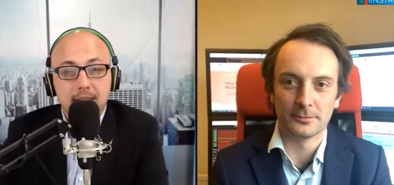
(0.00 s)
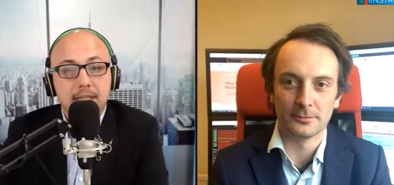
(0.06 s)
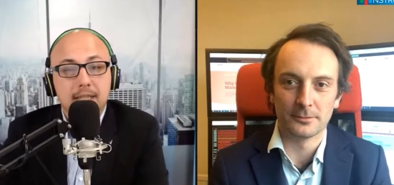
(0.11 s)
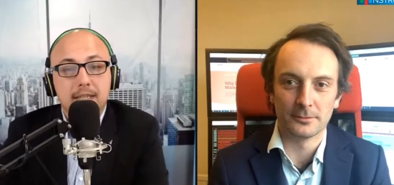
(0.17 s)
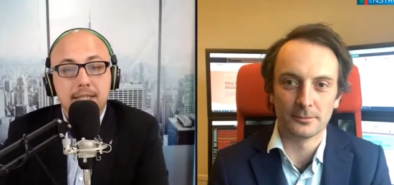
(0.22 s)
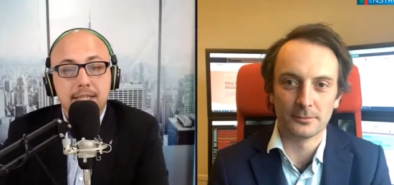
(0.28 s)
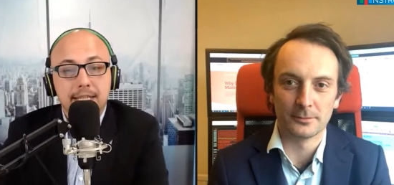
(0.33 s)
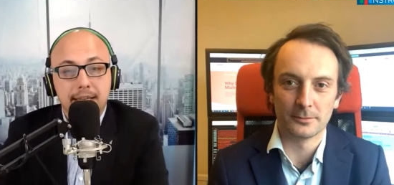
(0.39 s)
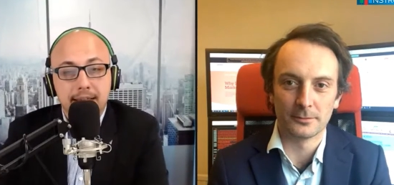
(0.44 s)

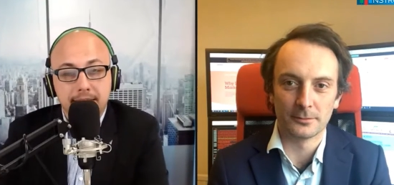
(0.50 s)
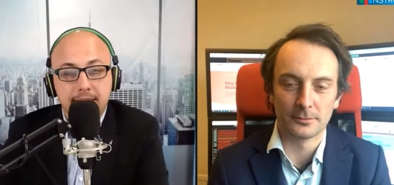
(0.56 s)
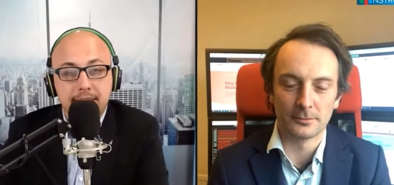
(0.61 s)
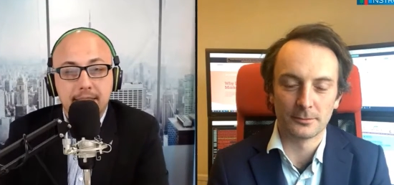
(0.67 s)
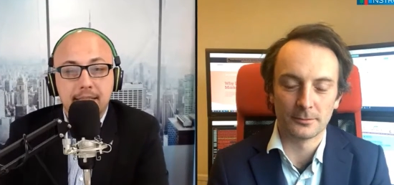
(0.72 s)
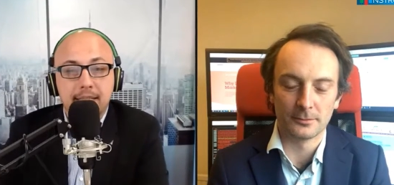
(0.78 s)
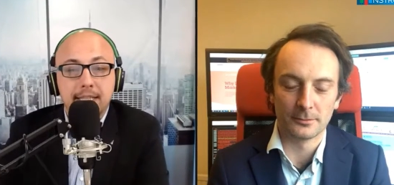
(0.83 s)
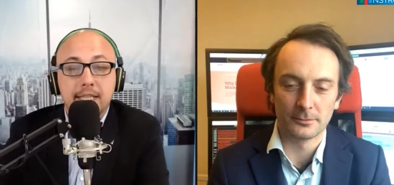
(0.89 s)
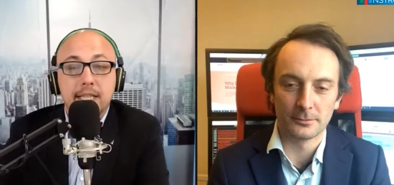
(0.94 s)
Speaker 1: Uh,
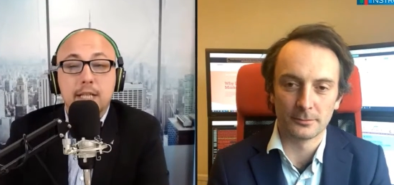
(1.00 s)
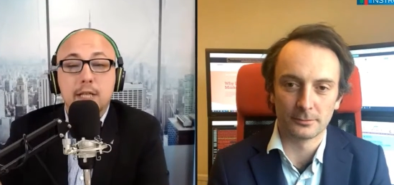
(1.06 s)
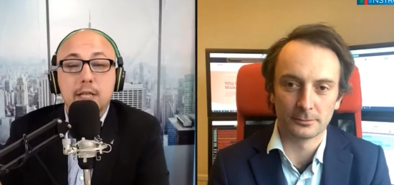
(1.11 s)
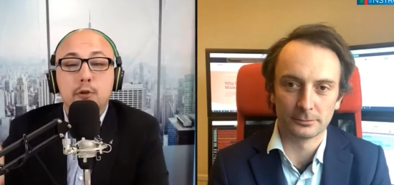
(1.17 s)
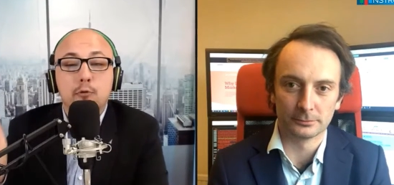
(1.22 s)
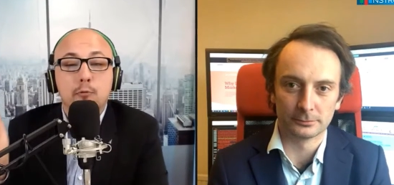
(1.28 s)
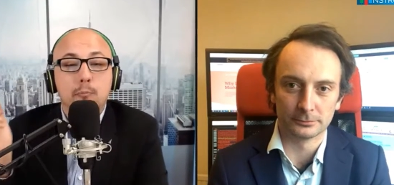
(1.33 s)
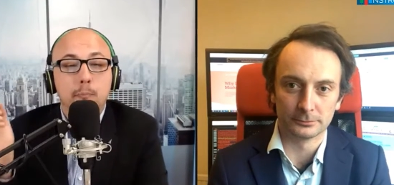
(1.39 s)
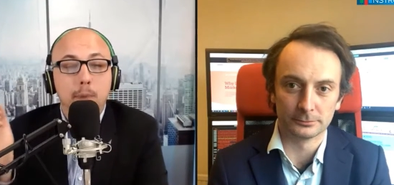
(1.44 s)
yesterday, the
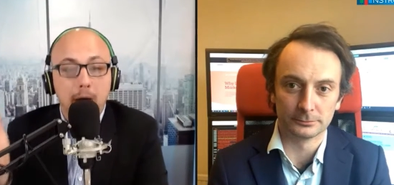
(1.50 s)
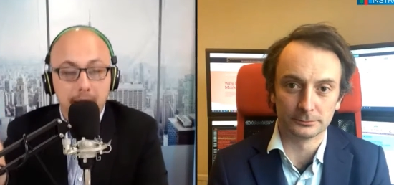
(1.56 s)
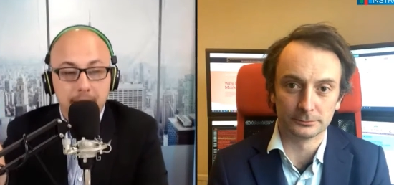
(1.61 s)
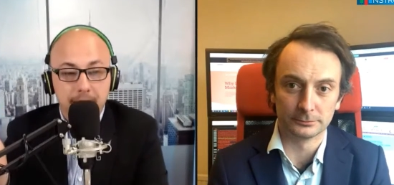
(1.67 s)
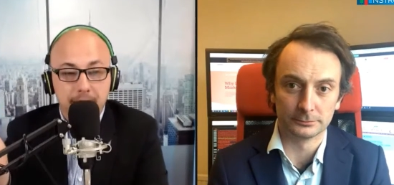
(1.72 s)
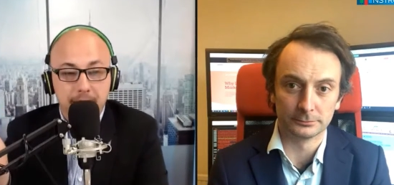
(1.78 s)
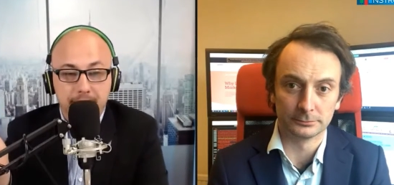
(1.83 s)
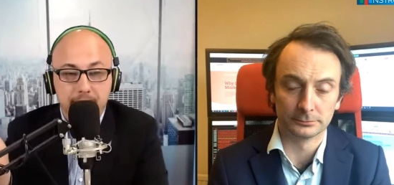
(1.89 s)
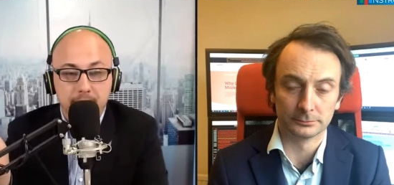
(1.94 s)
new
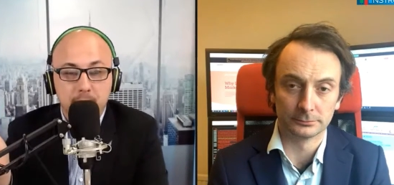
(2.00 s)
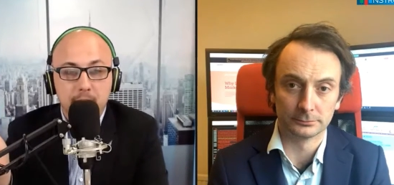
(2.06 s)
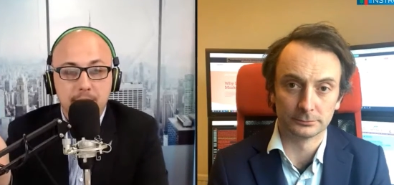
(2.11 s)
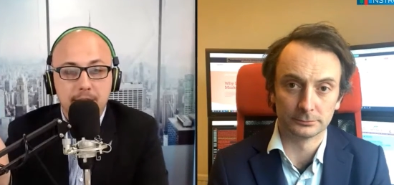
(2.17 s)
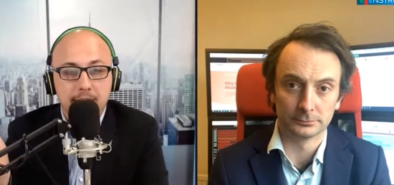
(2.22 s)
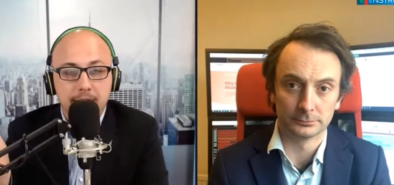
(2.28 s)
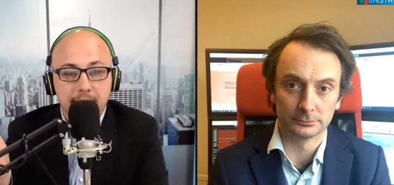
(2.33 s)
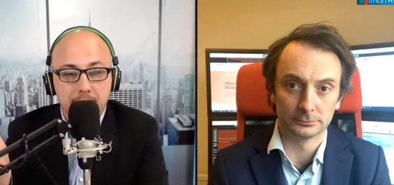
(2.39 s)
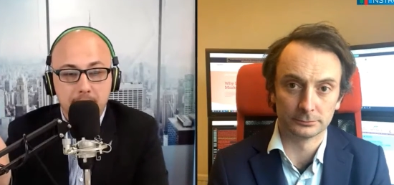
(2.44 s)
budget
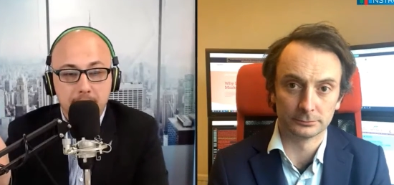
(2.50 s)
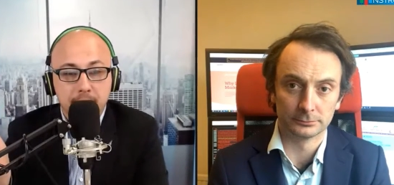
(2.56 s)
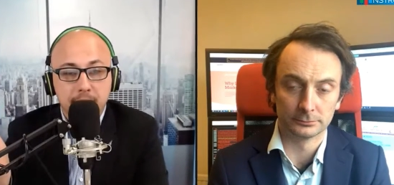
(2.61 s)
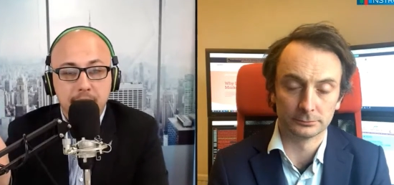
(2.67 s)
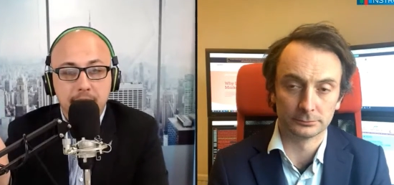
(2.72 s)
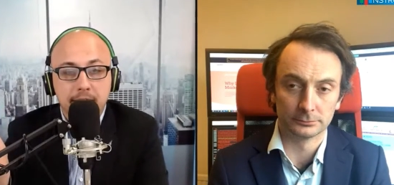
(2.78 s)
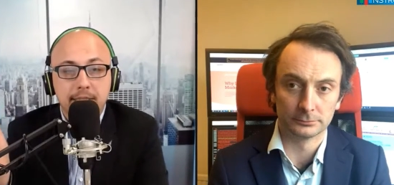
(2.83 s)
was announced,